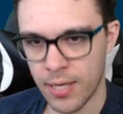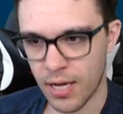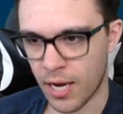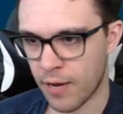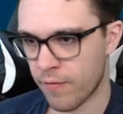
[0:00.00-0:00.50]

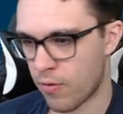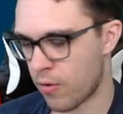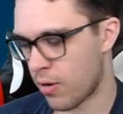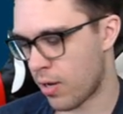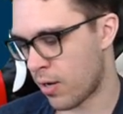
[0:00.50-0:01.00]
up to
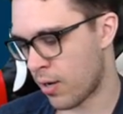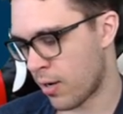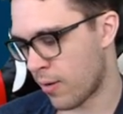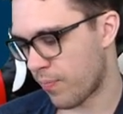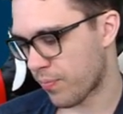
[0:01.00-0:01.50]
40. I
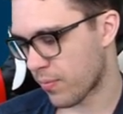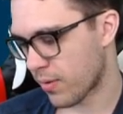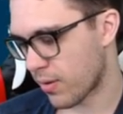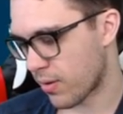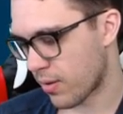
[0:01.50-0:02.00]
have all,
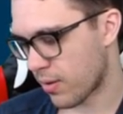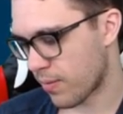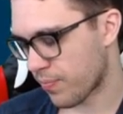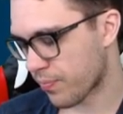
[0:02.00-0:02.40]
uh,